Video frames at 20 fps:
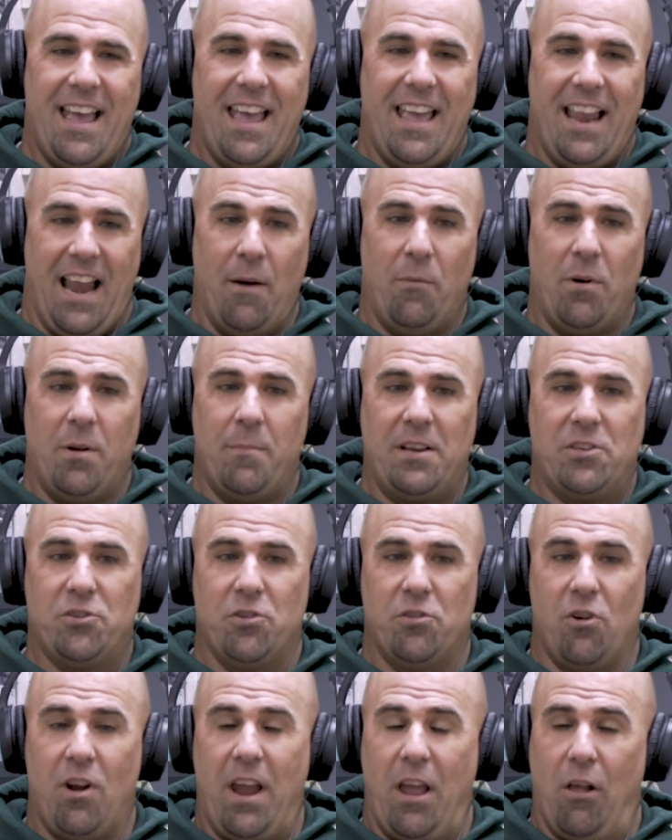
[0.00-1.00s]
and I want to make
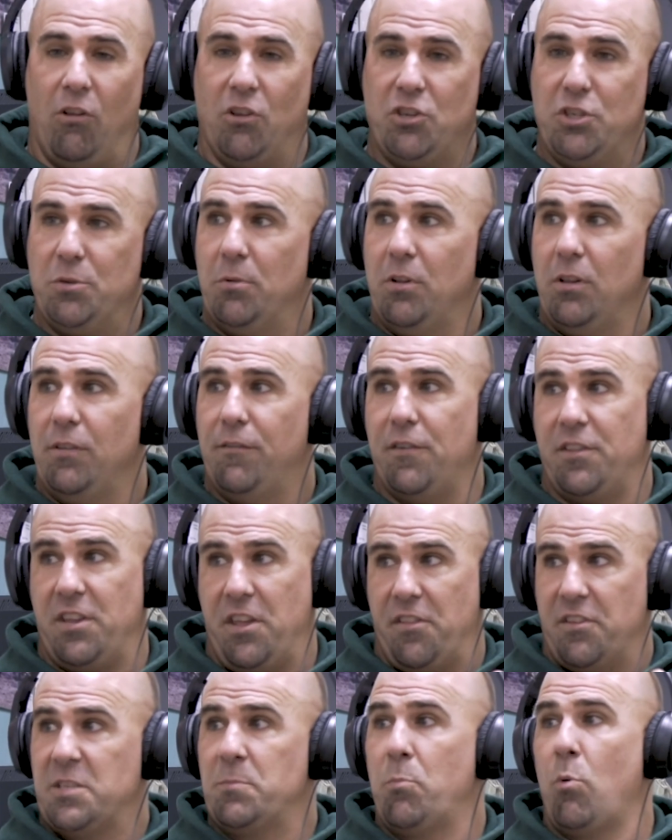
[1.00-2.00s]
sure they're eligible for the
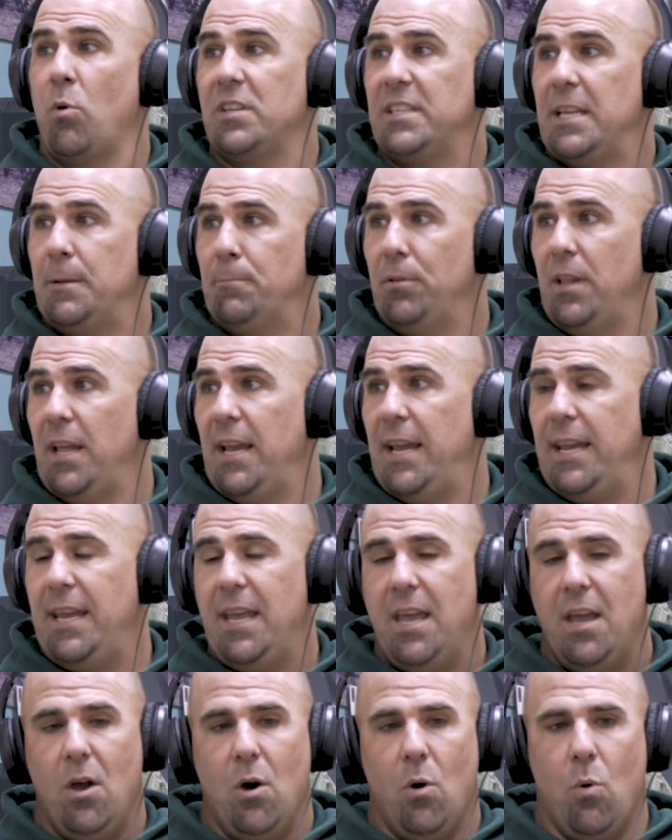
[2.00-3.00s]
other sports they play
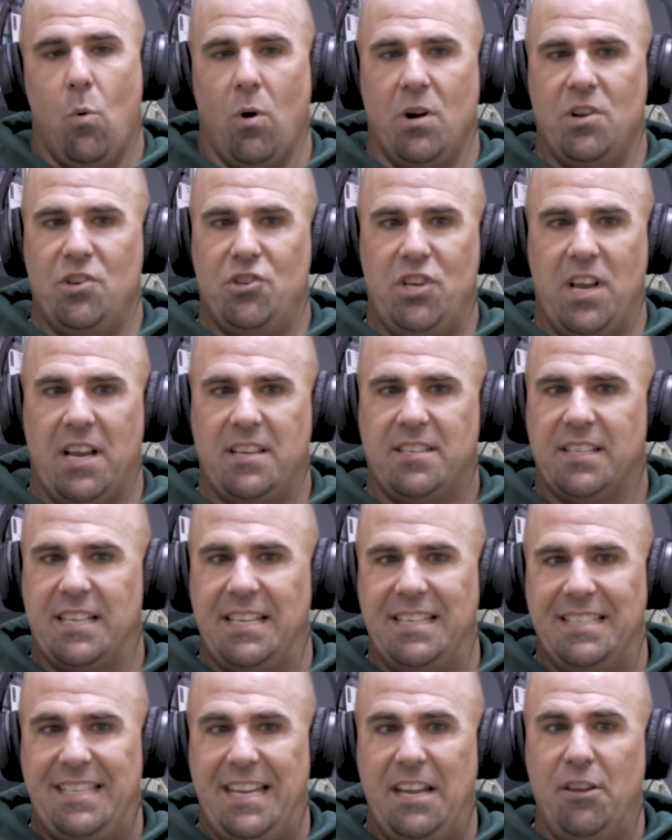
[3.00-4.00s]
or just to
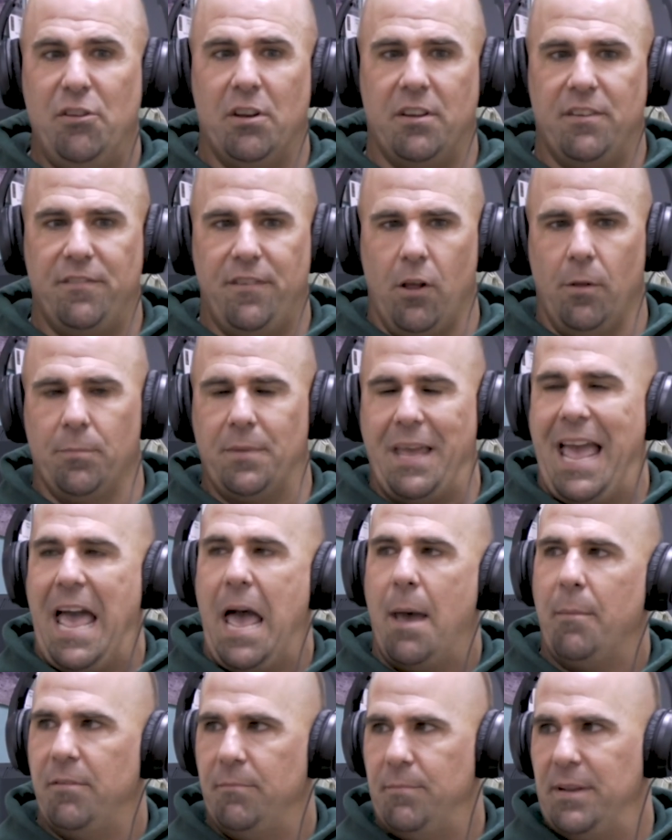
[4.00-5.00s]
continue to develop the
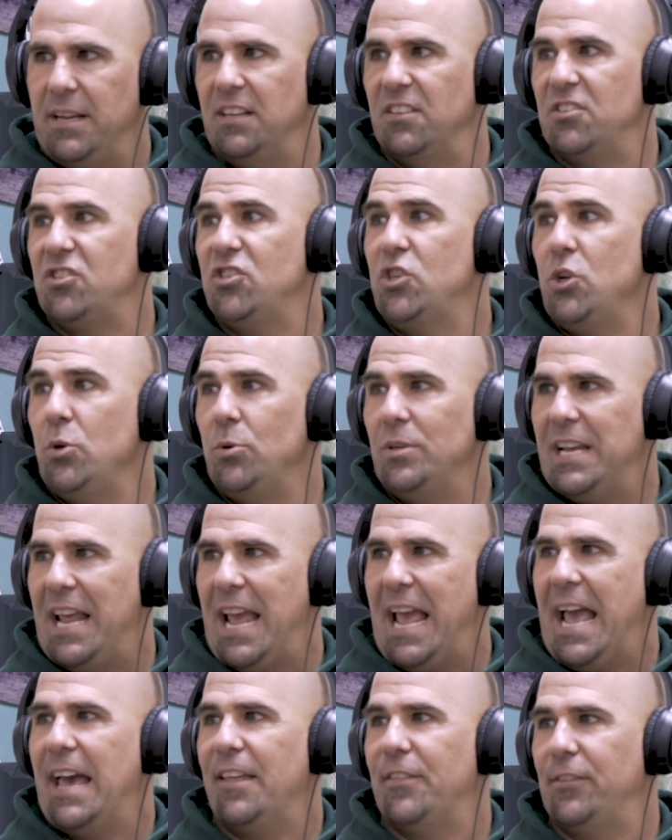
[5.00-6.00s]
habit of being a
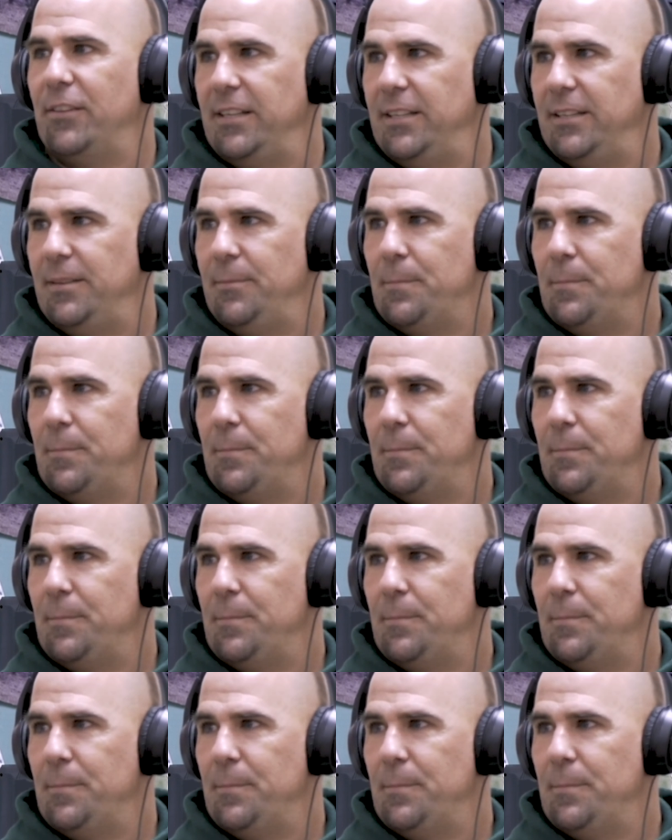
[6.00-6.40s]
student athlete.